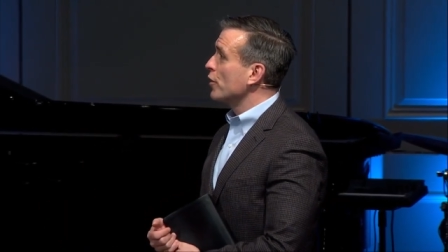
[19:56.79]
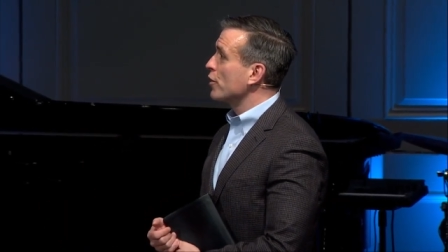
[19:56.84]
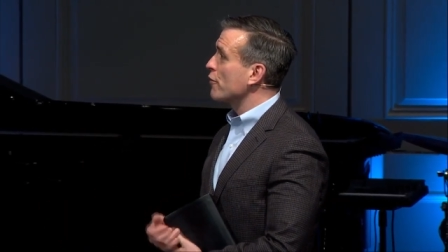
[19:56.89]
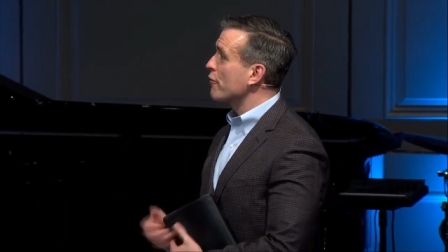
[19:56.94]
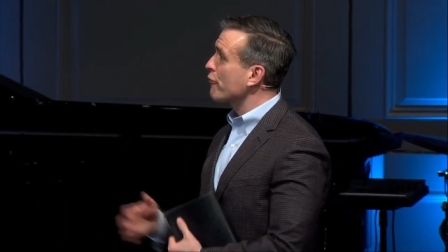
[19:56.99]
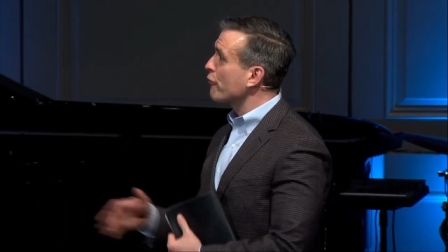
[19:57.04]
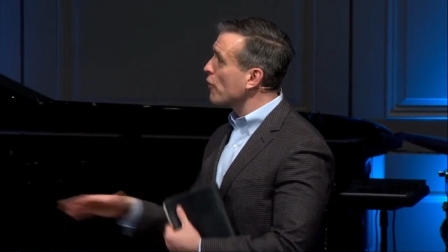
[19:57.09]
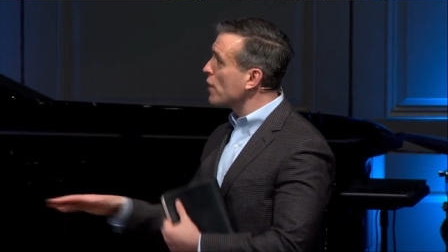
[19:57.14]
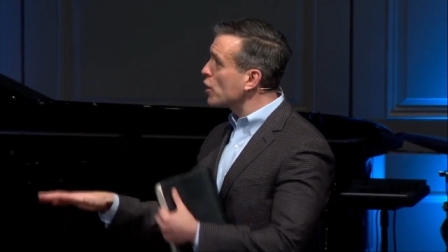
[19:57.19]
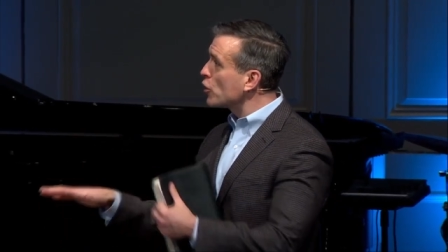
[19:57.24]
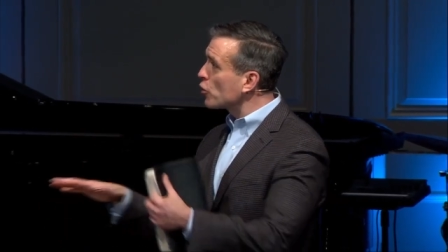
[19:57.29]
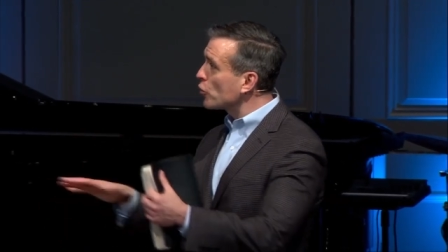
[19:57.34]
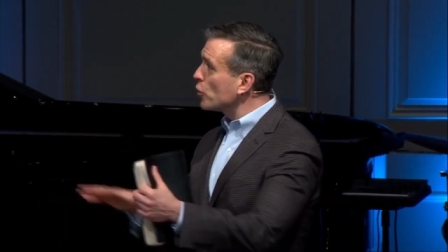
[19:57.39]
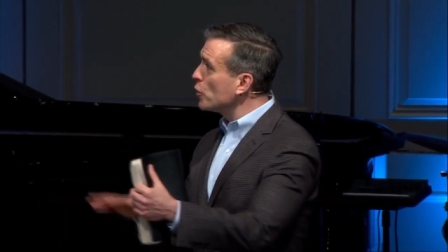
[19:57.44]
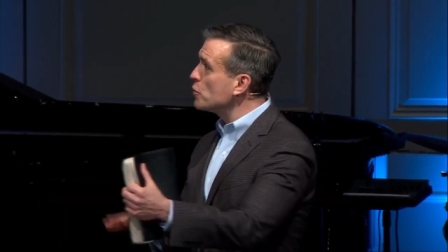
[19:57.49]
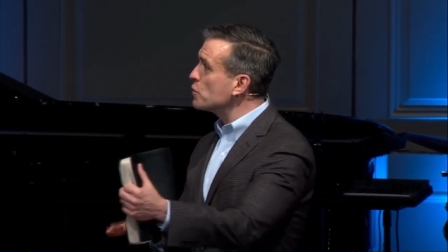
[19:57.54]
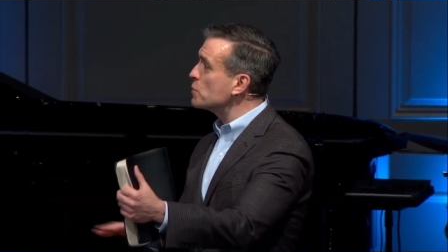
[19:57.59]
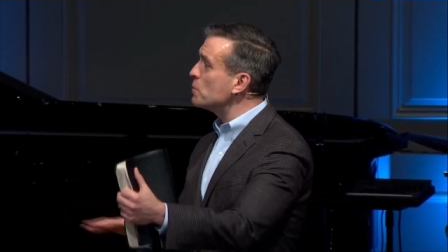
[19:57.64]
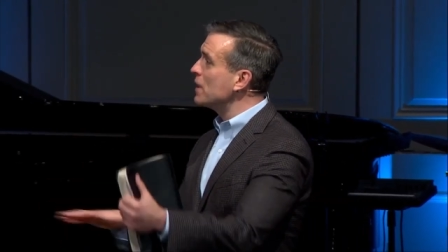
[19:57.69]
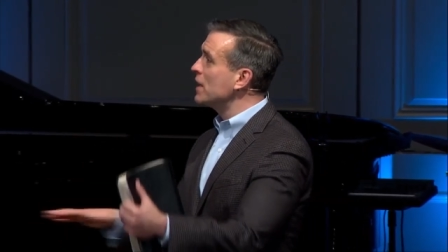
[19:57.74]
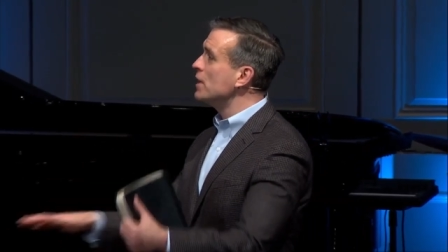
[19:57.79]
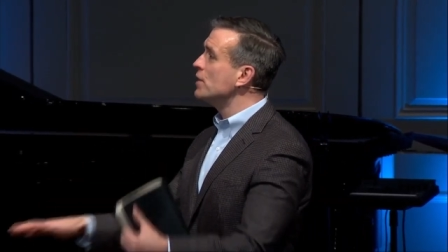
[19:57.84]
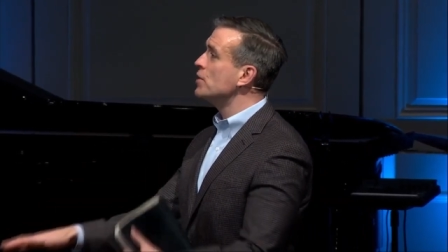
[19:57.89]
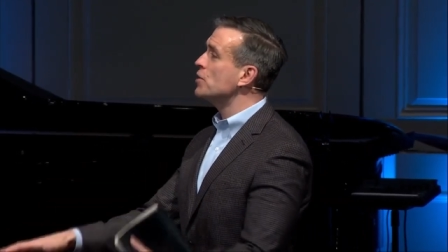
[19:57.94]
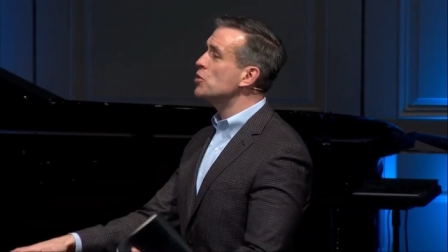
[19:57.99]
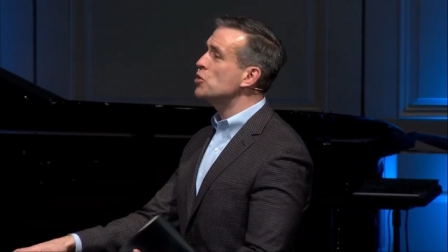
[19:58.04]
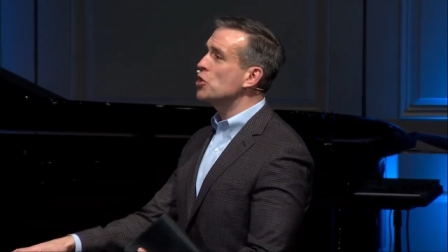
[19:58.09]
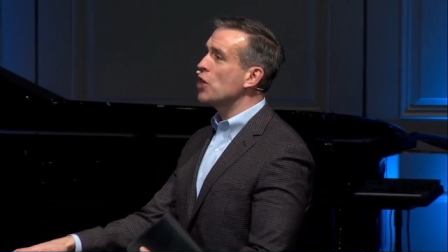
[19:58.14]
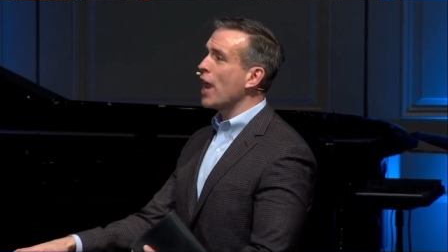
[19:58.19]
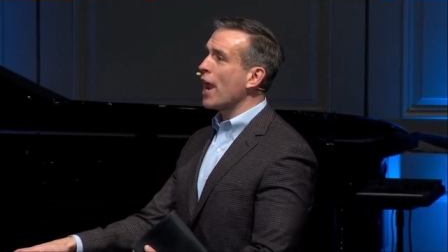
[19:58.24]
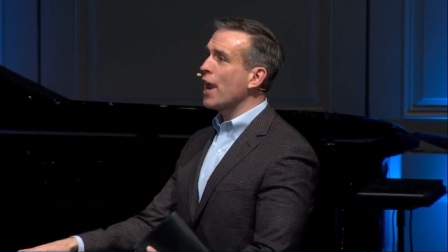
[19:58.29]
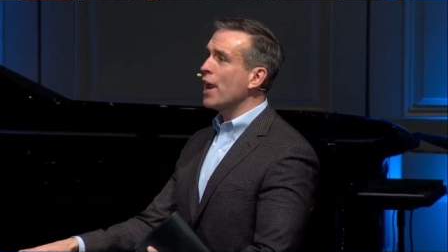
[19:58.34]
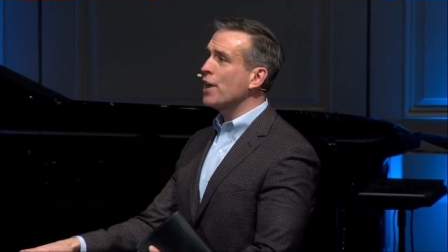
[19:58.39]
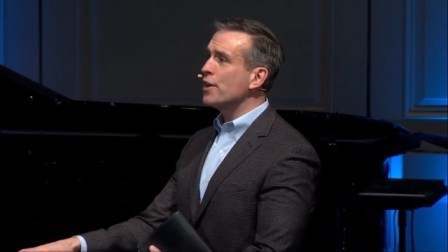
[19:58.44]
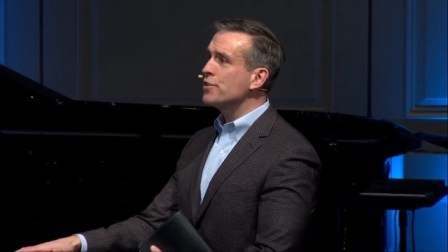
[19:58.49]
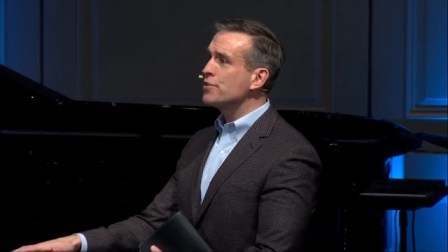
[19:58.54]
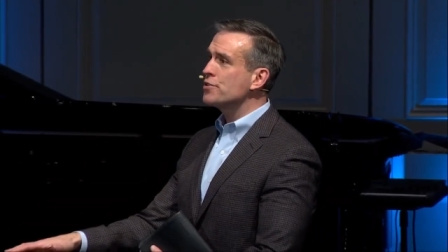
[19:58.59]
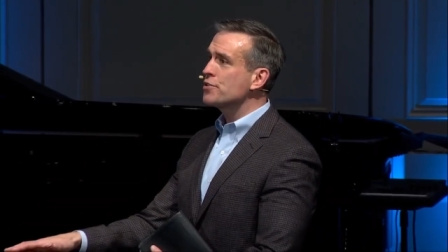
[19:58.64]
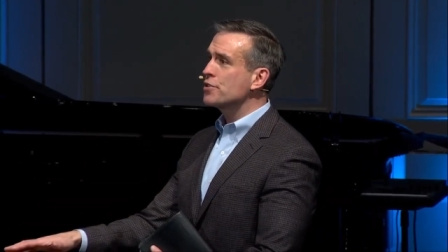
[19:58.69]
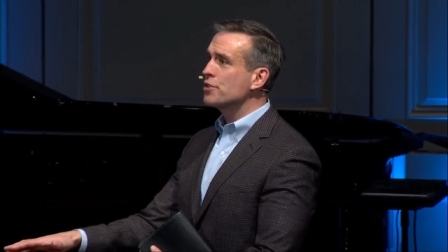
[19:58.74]
Your friend groups begin to
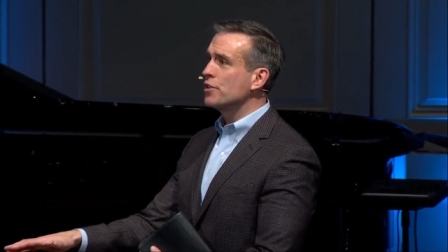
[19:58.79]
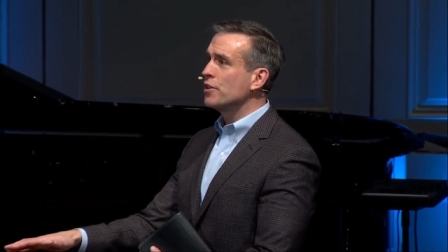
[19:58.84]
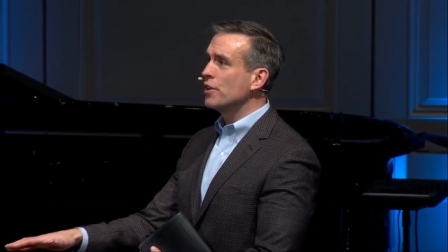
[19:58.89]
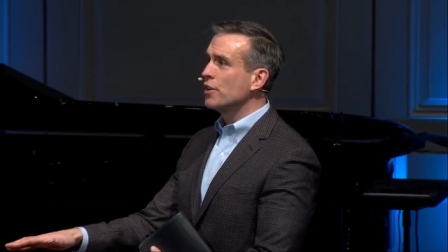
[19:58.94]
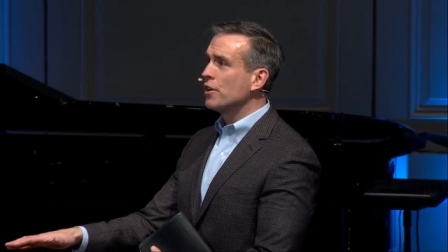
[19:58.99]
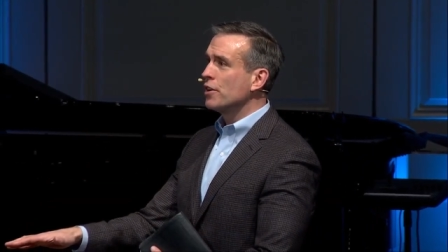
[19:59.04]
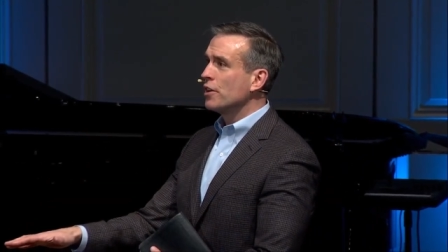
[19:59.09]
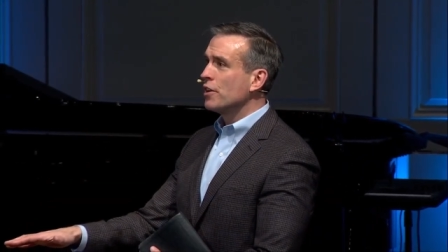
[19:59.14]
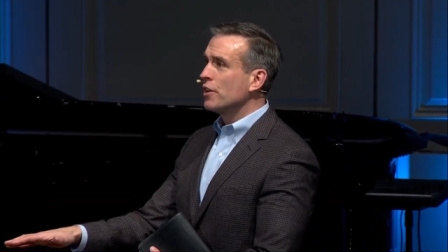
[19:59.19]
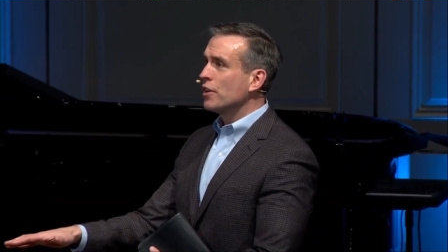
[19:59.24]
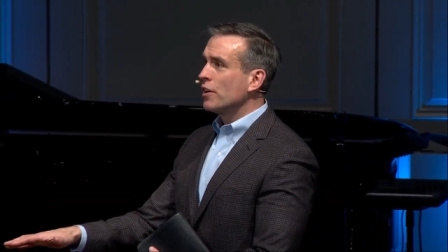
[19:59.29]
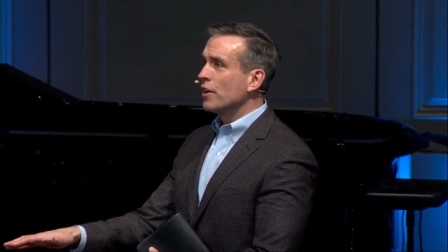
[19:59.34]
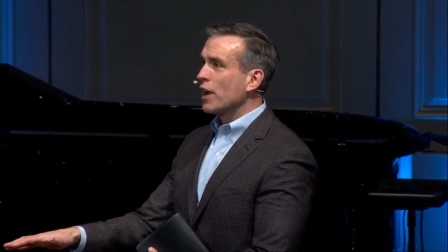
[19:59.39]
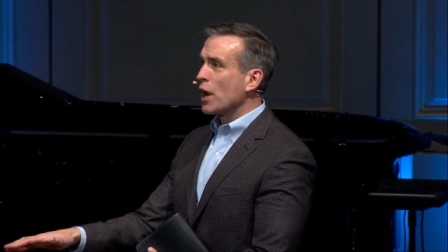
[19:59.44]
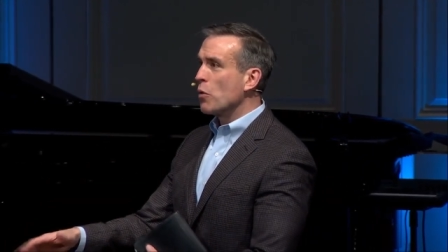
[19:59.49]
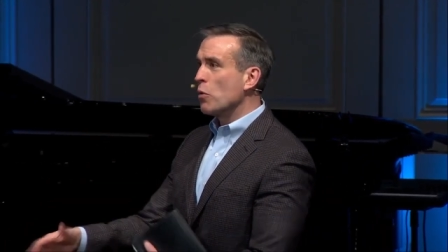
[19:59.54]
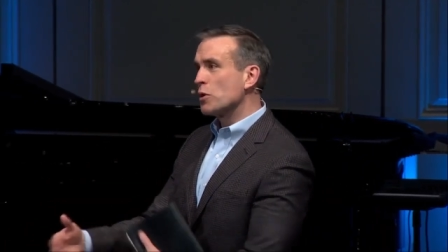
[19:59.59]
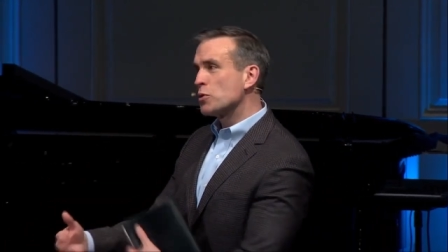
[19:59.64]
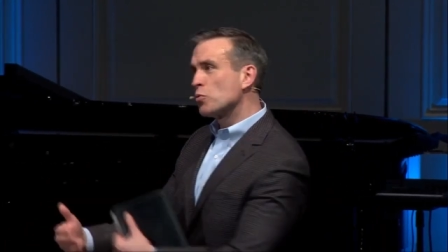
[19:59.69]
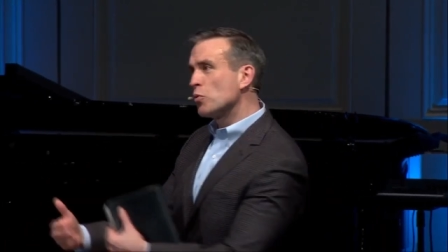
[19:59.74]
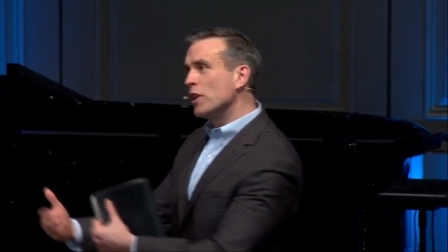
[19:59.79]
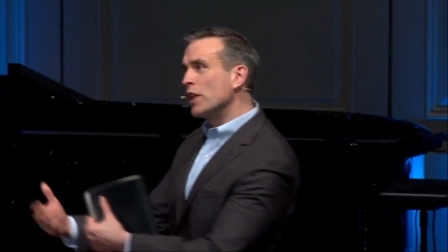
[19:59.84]
change, and what's